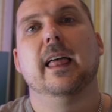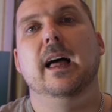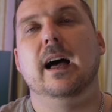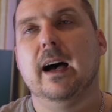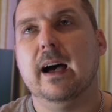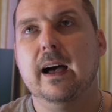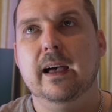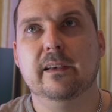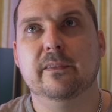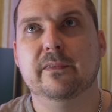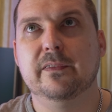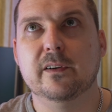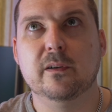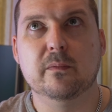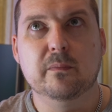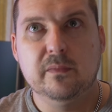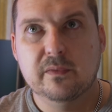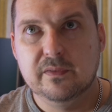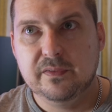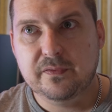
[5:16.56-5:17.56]
I
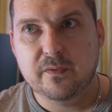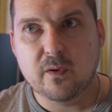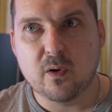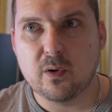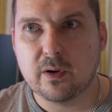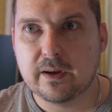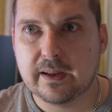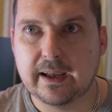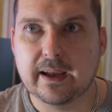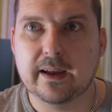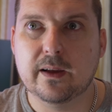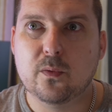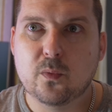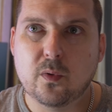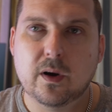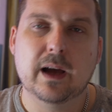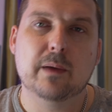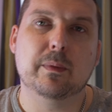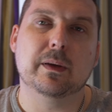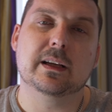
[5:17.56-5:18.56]
film 4K.
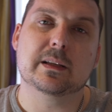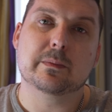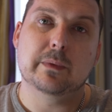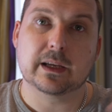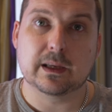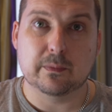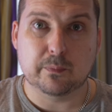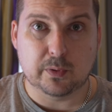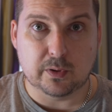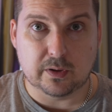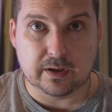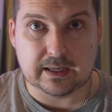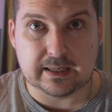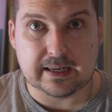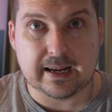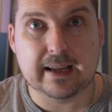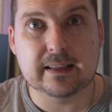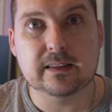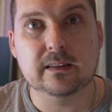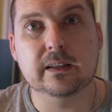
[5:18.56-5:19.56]
Why? Because my computer can
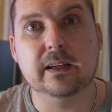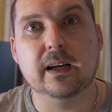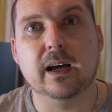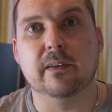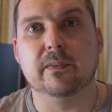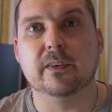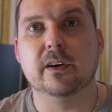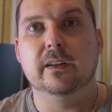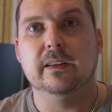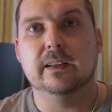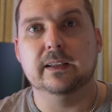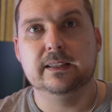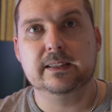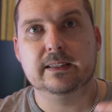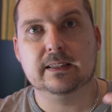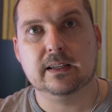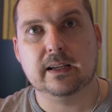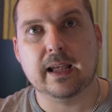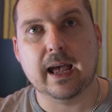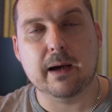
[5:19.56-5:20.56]
handle it. I've got
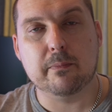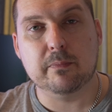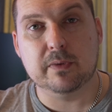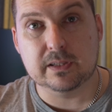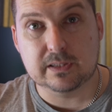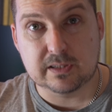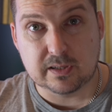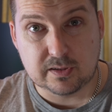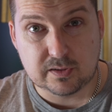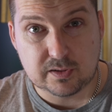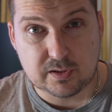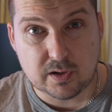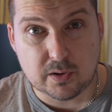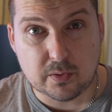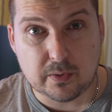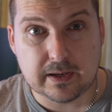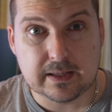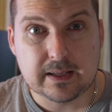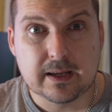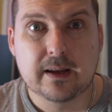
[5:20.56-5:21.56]
this camera to
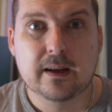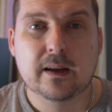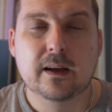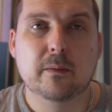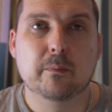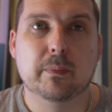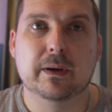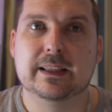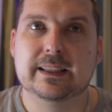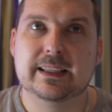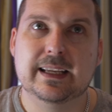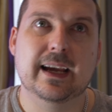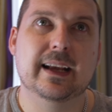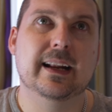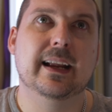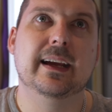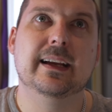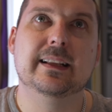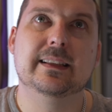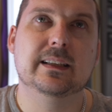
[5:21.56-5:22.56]
do it. But
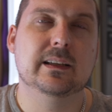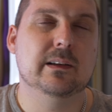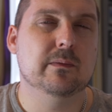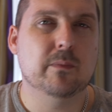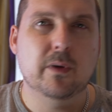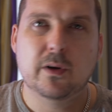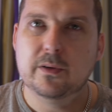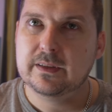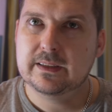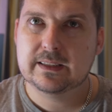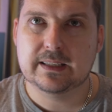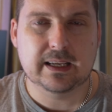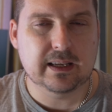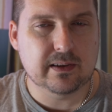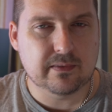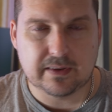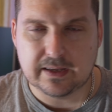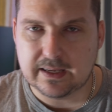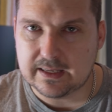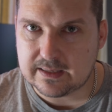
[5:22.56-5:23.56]
1080, most
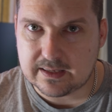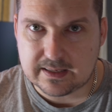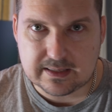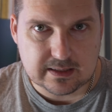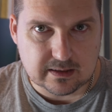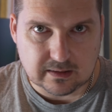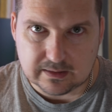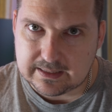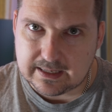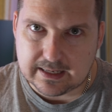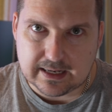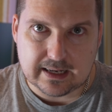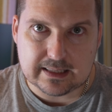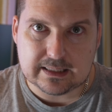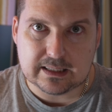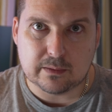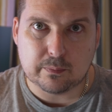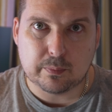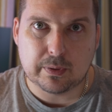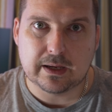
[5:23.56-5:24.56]
TVs are still
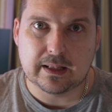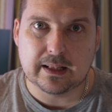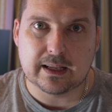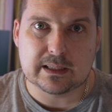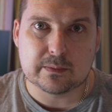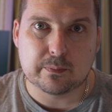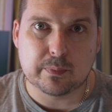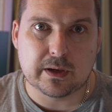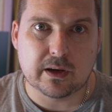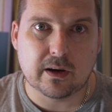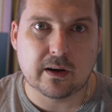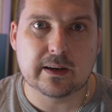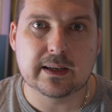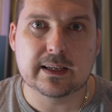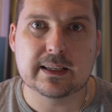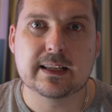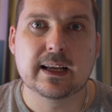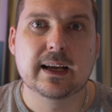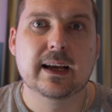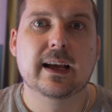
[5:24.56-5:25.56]
1080p, let's be
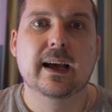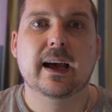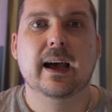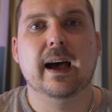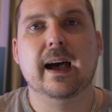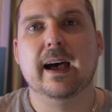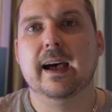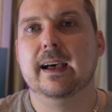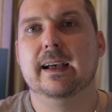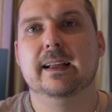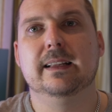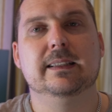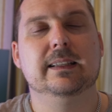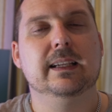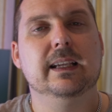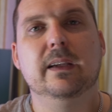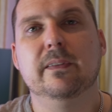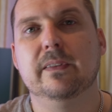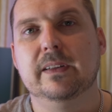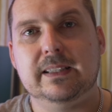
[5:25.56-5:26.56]
honest, and
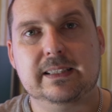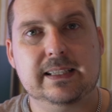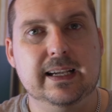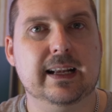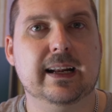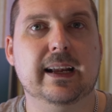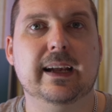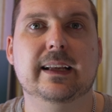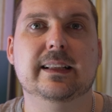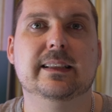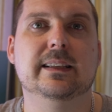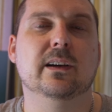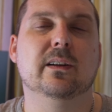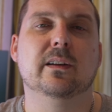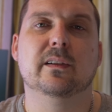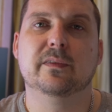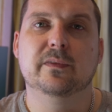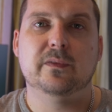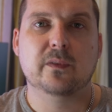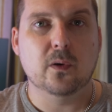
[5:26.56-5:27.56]
even 1080 on
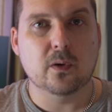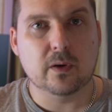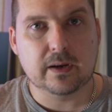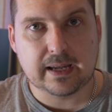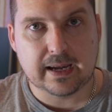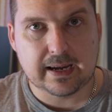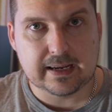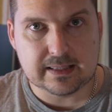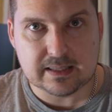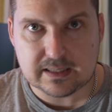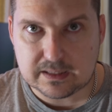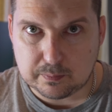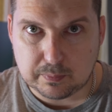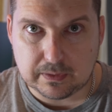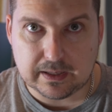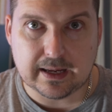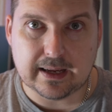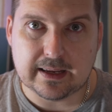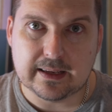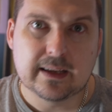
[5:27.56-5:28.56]
a 4K
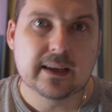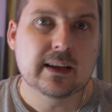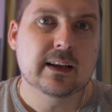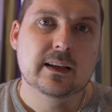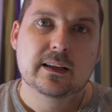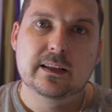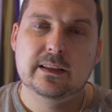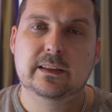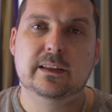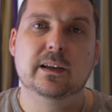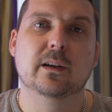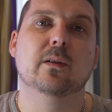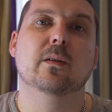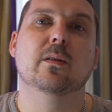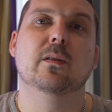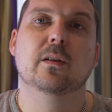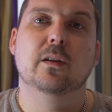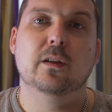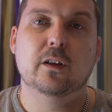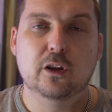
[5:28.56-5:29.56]
display still
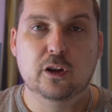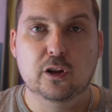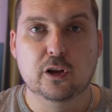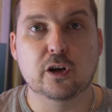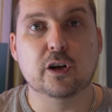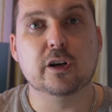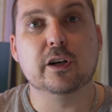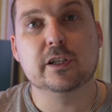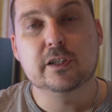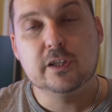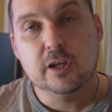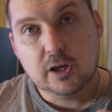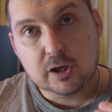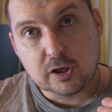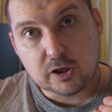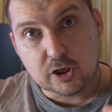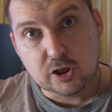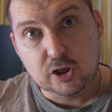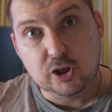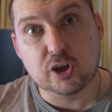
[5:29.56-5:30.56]
looks
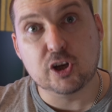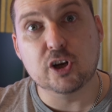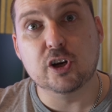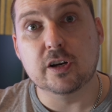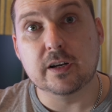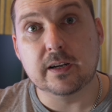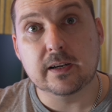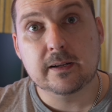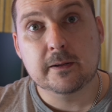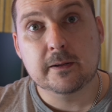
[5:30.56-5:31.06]
good.